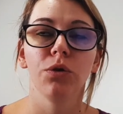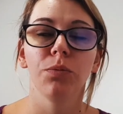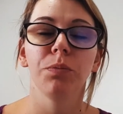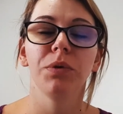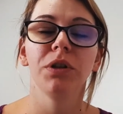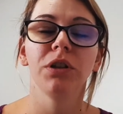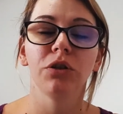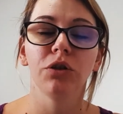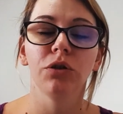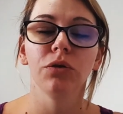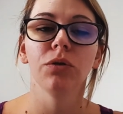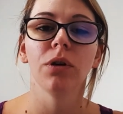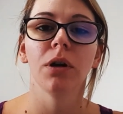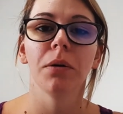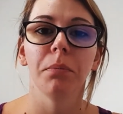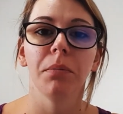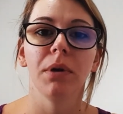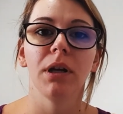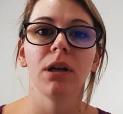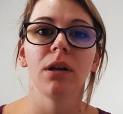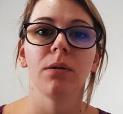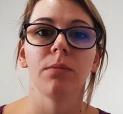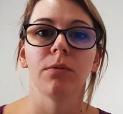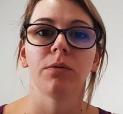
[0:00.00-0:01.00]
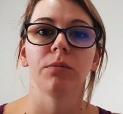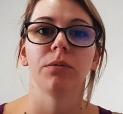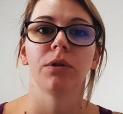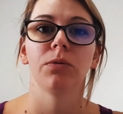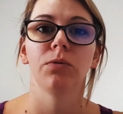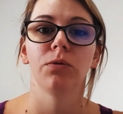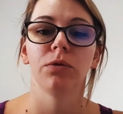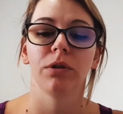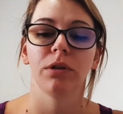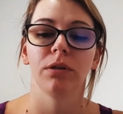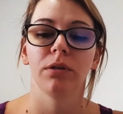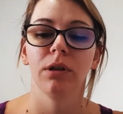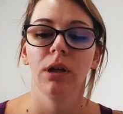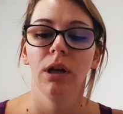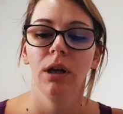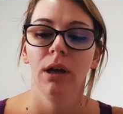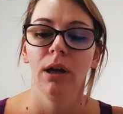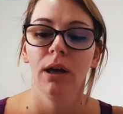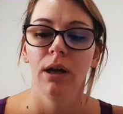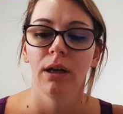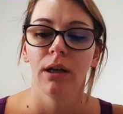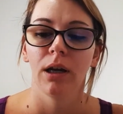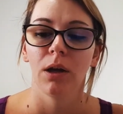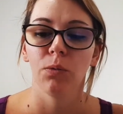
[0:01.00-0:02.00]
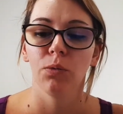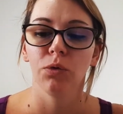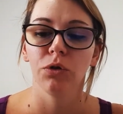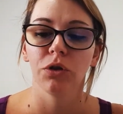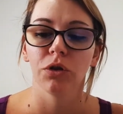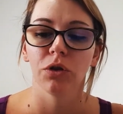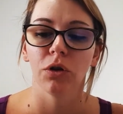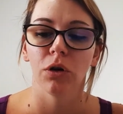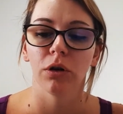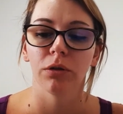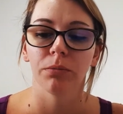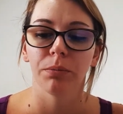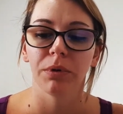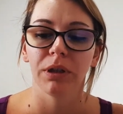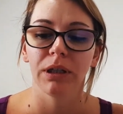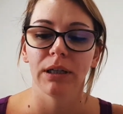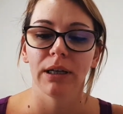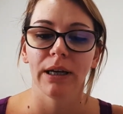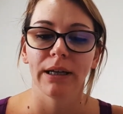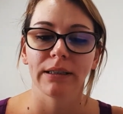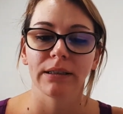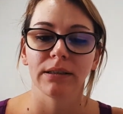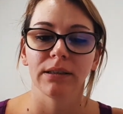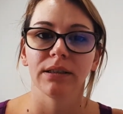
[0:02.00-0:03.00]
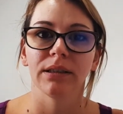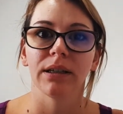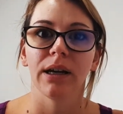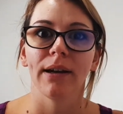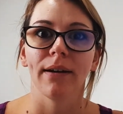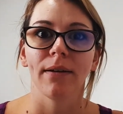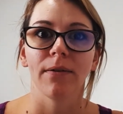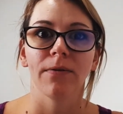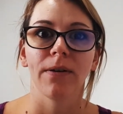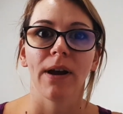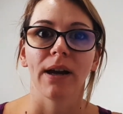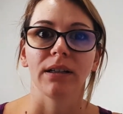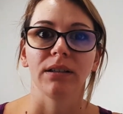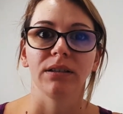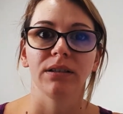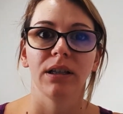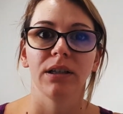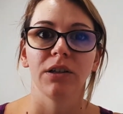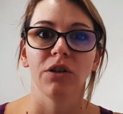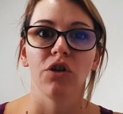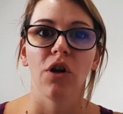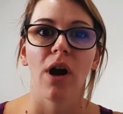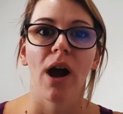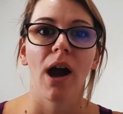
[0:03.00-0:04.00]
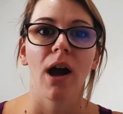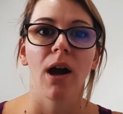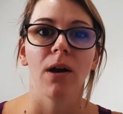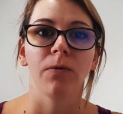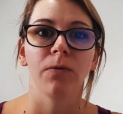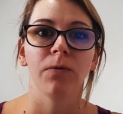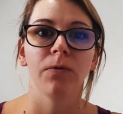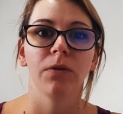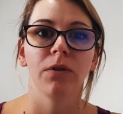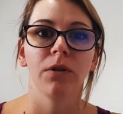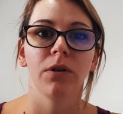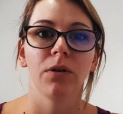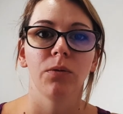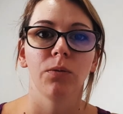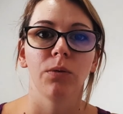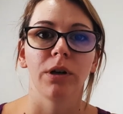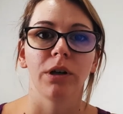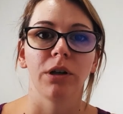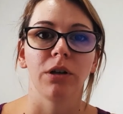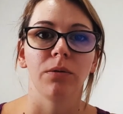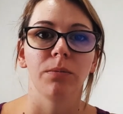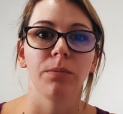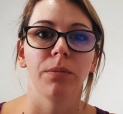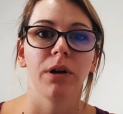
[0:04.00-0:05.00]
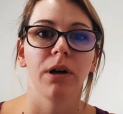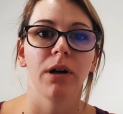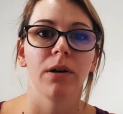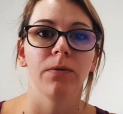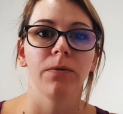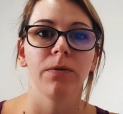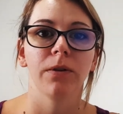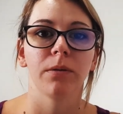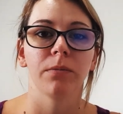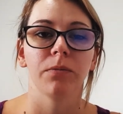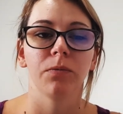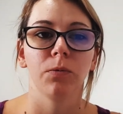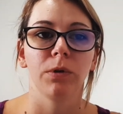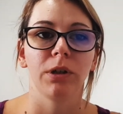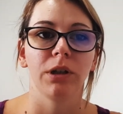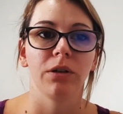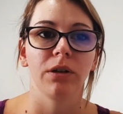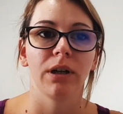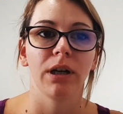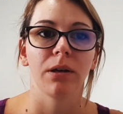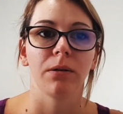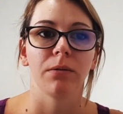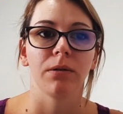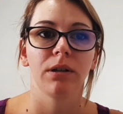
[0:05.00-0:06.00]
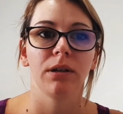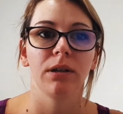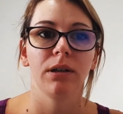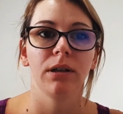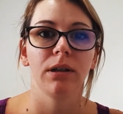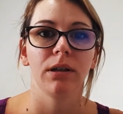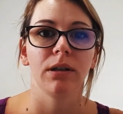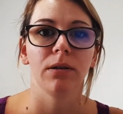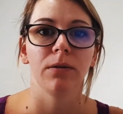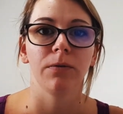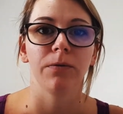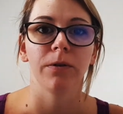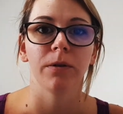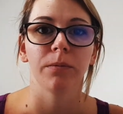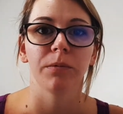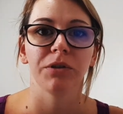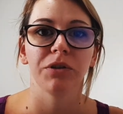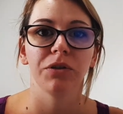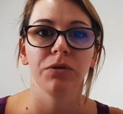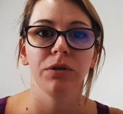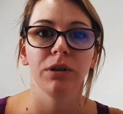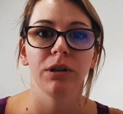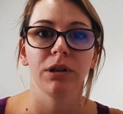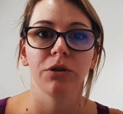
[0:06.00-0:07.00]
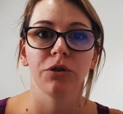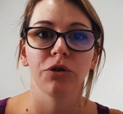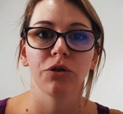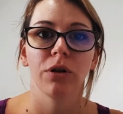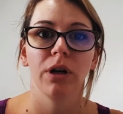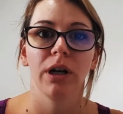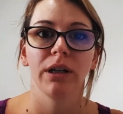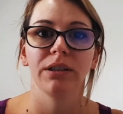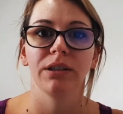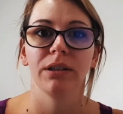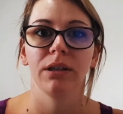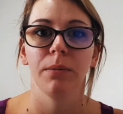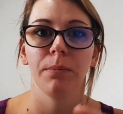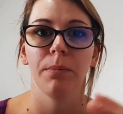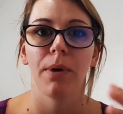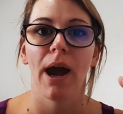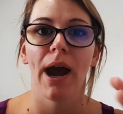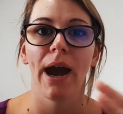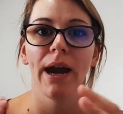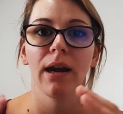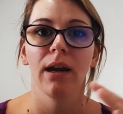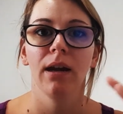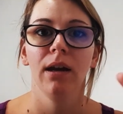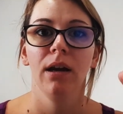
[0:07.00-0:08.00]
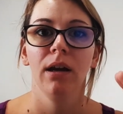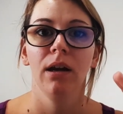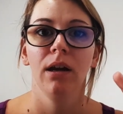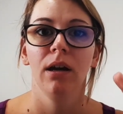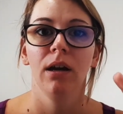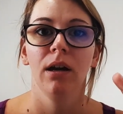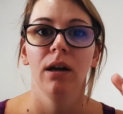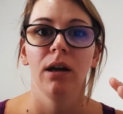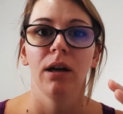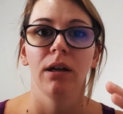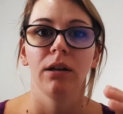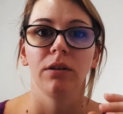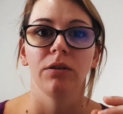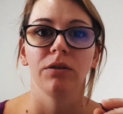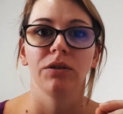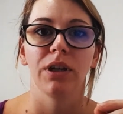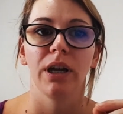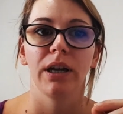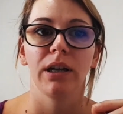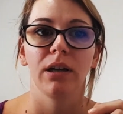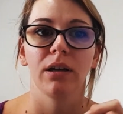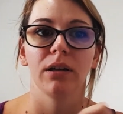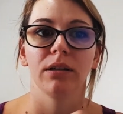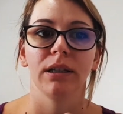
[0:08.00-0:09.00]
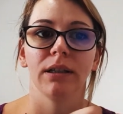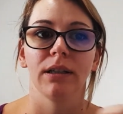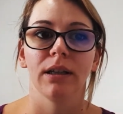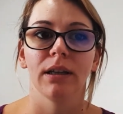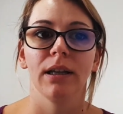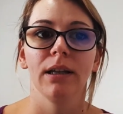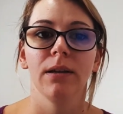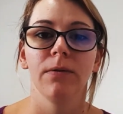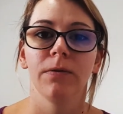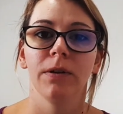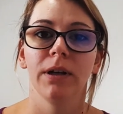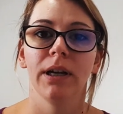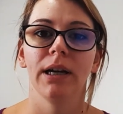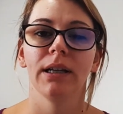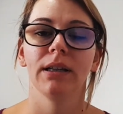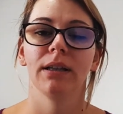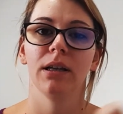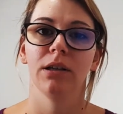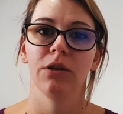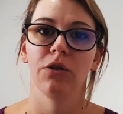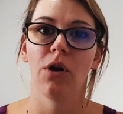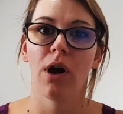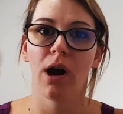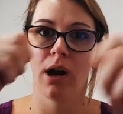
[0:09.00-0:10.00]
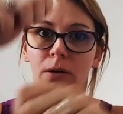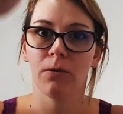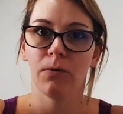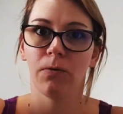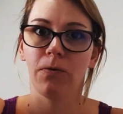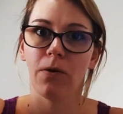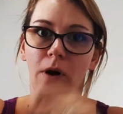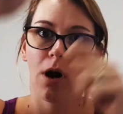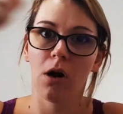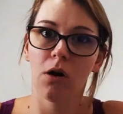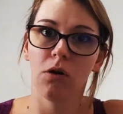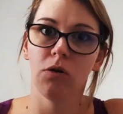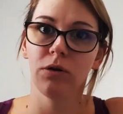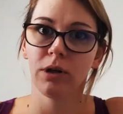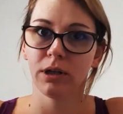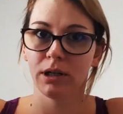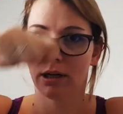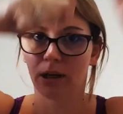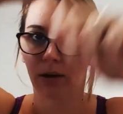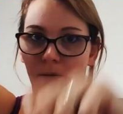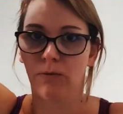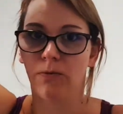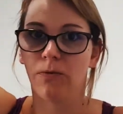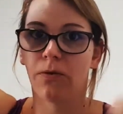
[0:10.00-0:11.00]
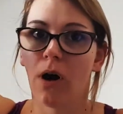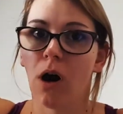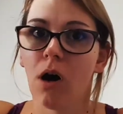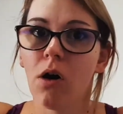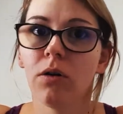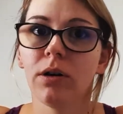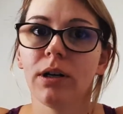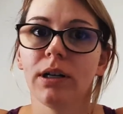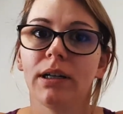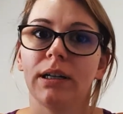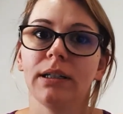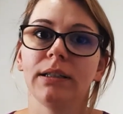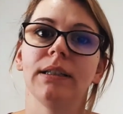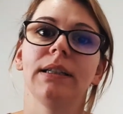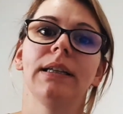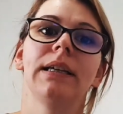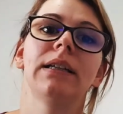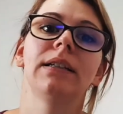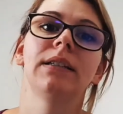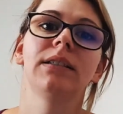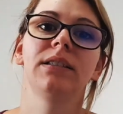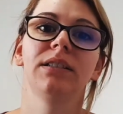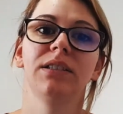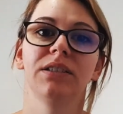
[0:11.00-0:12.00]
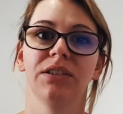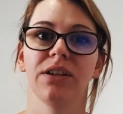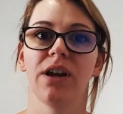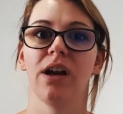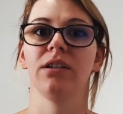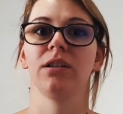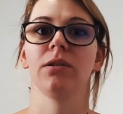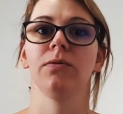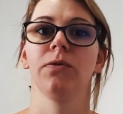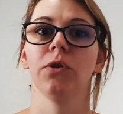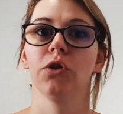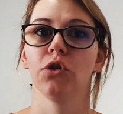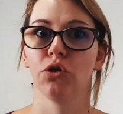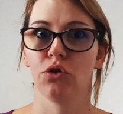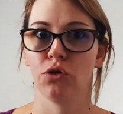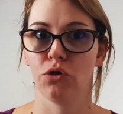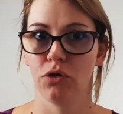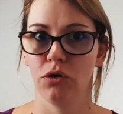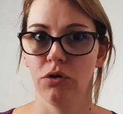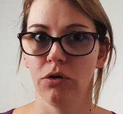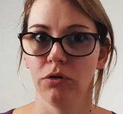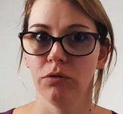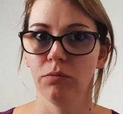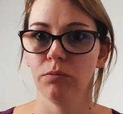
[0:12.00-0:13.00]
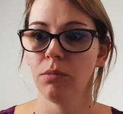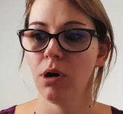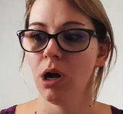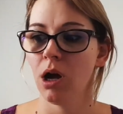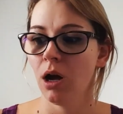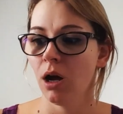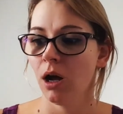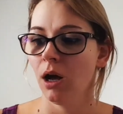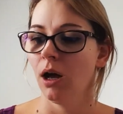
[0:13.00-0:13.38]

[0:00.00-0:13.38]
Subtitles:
be to a minimum. They would not be like the side effects that you have when you get the pharmaceutical drugs in the pack. And you take out that leaflet that you unfold, and at the end it's the size of your room.